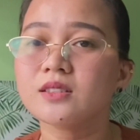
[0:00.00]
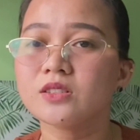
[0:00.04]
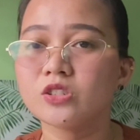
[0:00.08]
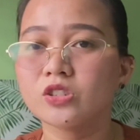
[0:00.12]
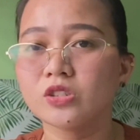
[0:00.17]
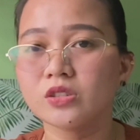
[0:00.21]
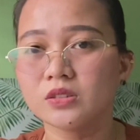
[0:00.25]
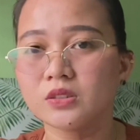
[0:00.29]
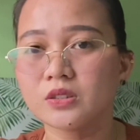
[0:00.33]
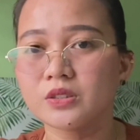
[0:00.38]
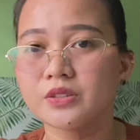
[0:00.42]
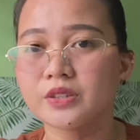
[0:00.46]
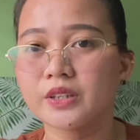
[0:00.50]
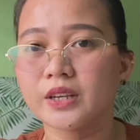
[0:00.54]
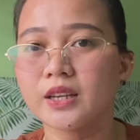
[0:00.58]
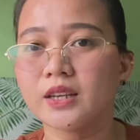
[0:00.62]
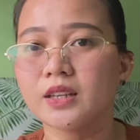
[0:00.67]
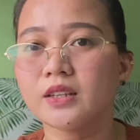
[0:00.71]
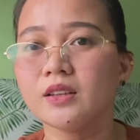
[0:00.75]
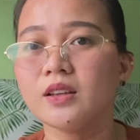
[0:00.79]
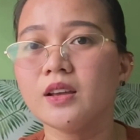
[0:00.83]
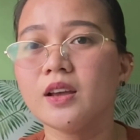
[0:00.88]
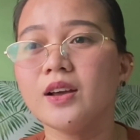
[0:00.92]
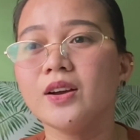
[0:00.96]

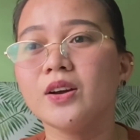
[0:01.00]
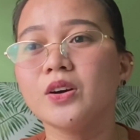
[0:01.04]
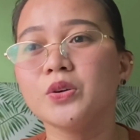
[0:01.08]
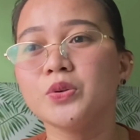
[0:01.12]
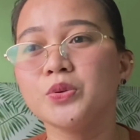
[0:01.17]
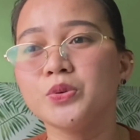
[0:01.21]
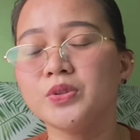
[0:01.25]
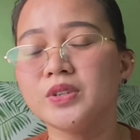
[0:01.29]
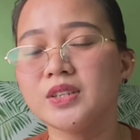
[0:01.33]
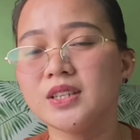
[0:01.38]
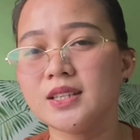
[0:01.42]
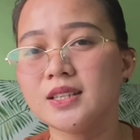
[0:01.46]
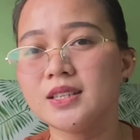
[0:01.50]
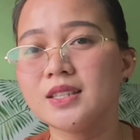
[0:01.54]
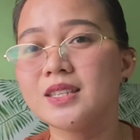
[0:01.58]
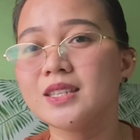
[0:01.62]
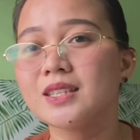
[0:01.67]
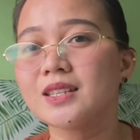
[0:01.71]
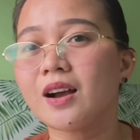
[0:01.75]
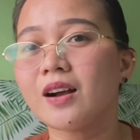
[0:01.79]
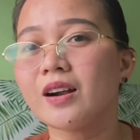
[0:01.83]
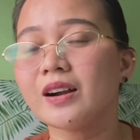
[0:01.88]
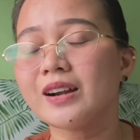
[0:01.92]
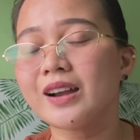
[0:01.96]
children who needs
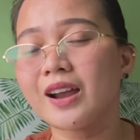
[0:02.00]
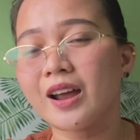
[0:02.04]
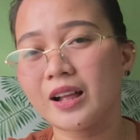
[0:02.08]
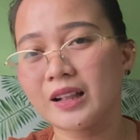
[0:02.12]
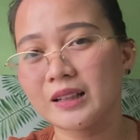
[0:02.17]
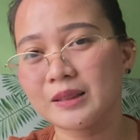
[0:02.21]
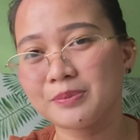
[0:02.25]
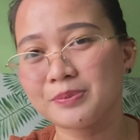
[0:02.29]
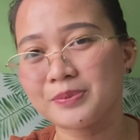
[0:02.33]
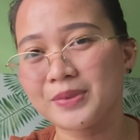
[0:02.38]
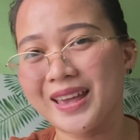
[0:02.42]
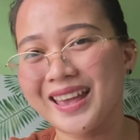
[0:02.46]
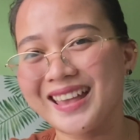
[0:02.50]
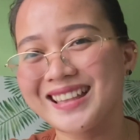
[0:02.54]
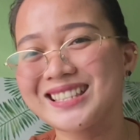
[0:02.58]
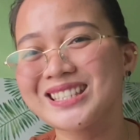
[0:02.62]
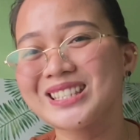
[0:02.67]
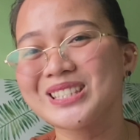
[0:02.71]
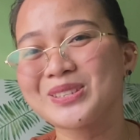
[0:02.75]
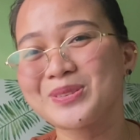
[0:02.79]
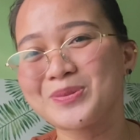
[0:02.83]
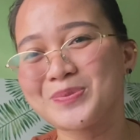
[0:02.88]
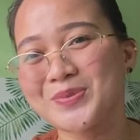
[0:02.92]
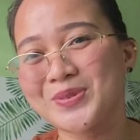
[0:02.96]
our help and
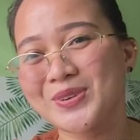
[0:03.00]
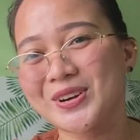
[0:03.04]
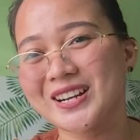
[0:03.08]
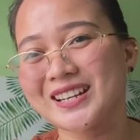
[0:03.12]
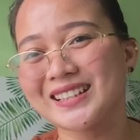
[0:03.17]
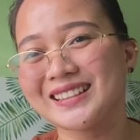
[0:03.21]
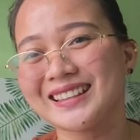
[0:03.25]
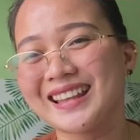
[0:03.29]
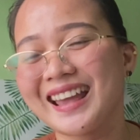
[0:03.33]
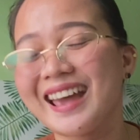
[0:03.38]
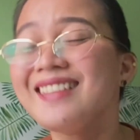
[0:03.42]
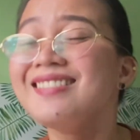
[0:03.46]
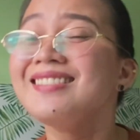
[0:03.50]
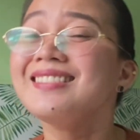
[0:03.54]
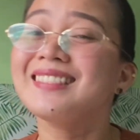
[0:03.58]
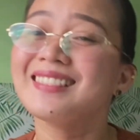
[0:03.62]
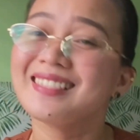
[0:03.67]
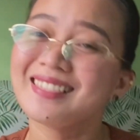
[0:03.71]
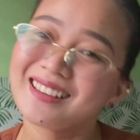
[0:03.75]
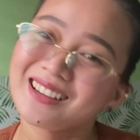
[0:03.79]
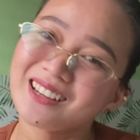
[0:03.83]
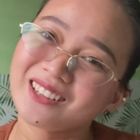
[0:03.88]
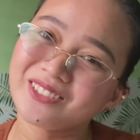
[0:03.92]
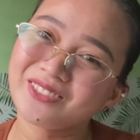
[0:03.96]
support and
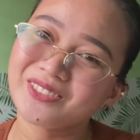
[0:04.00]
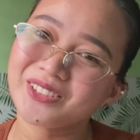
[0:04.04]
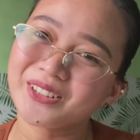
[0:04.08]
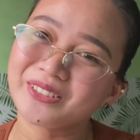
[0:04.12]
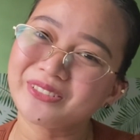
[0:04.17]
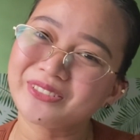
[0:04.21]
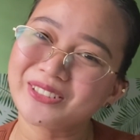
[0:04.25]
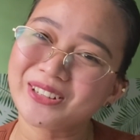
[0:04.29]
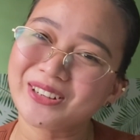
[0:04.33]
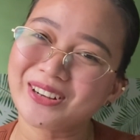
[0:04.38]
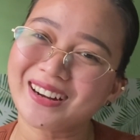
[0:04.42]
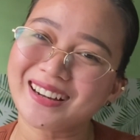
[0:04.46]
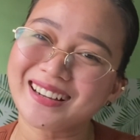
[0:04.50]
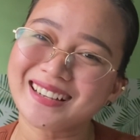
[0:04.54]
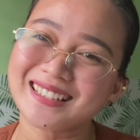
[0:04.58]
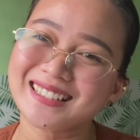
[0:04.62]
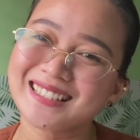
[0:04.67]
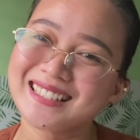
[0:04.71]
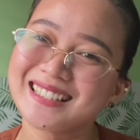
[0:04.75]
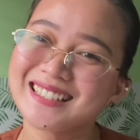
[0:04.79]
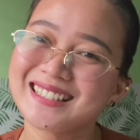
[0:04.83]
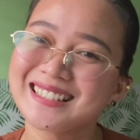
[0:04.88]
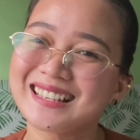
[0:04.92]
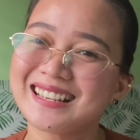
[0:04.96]
love, of
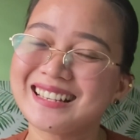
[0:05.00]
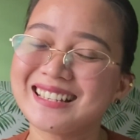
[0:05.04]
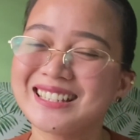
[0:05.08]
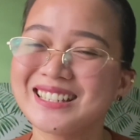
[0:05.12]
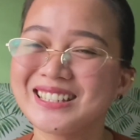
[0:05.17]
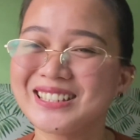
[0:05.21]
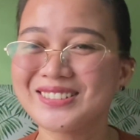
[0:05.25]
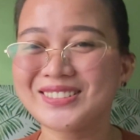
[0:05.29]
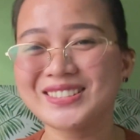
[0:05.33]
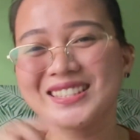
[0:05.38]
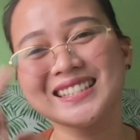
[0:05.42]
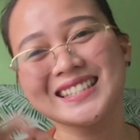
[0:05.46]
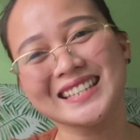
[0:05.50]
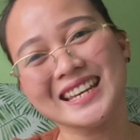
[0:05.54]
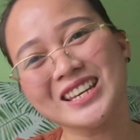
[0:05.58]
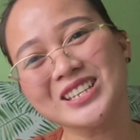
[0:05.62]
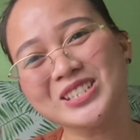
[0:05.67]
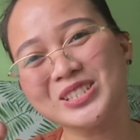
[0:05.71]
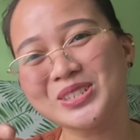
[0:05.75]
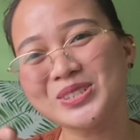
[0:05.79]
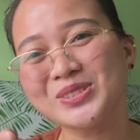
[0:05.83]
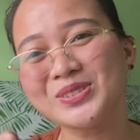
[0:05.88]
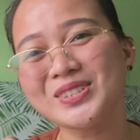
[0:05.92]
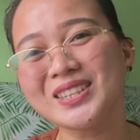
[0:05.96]
course. So stay
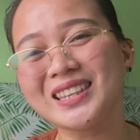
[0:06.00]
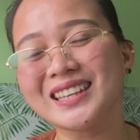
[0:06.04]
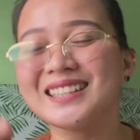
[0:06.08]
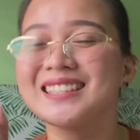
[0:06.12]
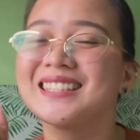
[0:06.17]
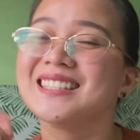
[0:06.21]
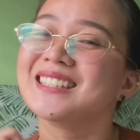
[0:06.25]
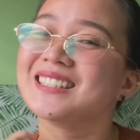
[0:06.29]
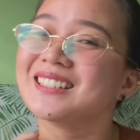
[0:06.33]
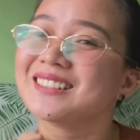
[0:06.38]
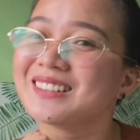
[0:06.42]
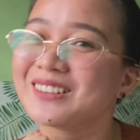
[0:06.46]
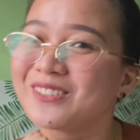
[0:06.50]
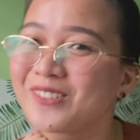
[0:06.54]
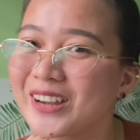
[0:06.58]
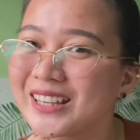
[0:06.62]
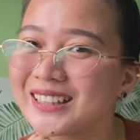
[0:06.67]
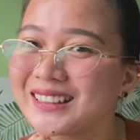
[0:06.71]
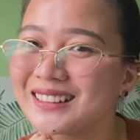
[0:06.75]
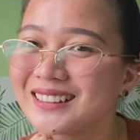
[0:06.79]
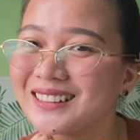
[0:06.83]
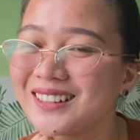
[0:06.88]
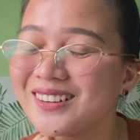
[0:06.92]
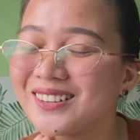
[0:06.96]
tuned, it's quite
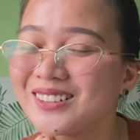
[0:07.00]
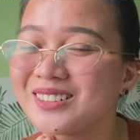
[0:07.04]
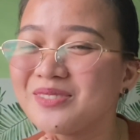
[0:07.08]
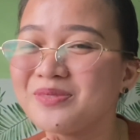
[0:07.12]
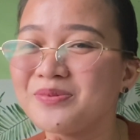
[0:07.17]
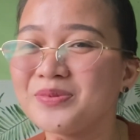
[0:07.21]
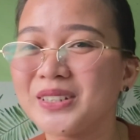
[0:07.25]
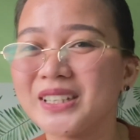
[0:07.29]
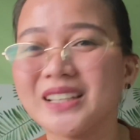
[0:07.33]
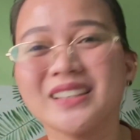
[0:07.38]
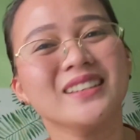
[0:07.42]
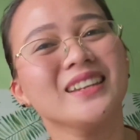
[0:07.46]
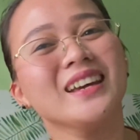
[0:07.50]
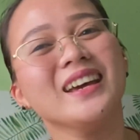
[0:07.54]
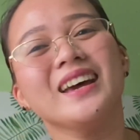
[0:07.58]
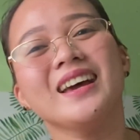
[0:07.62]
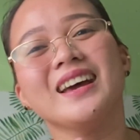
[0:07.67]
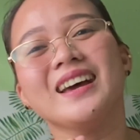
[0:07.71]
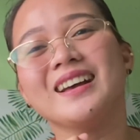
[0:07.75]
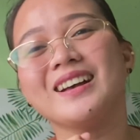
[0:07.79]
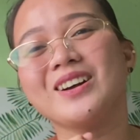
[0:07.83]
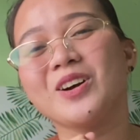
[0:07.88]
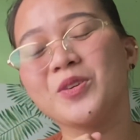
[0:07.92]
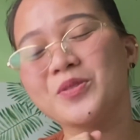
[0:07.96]
long, but
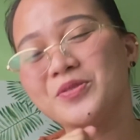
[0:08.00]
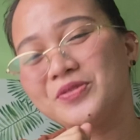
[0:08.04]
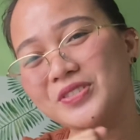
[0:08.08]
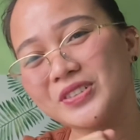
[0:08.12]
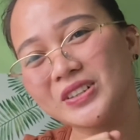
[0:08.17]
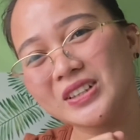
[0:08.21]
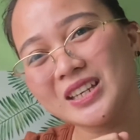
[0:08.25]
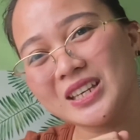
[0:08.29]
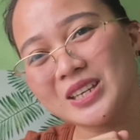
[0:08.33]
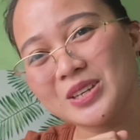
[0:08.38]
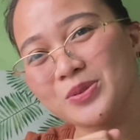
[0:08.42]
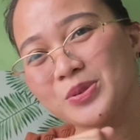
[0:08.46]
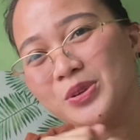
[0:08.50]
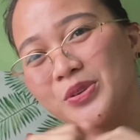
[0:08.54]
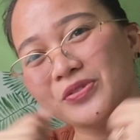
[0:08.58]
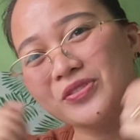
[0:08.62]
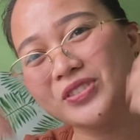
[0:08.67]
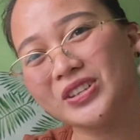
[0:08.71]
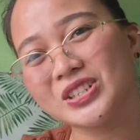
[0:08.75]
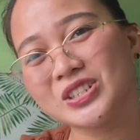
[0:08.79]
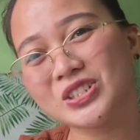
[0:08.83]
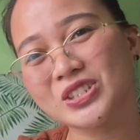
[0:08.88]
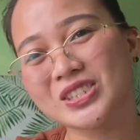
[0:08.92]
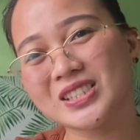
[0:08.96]
hopefully you will
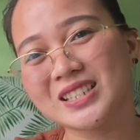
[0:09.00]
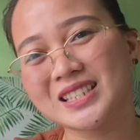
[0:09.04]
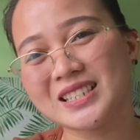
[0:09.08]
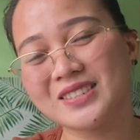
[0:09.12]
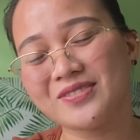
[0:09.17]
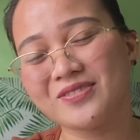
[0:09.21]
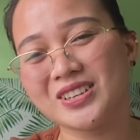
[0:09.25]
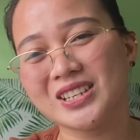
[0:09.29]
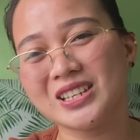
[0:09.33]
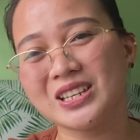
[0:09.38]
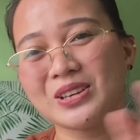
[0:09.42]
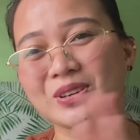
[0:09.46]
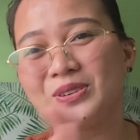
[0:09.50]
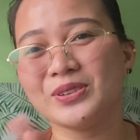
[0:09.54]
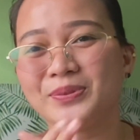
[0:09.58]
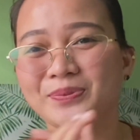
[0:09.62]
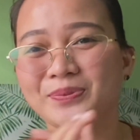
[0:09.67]
finish this video.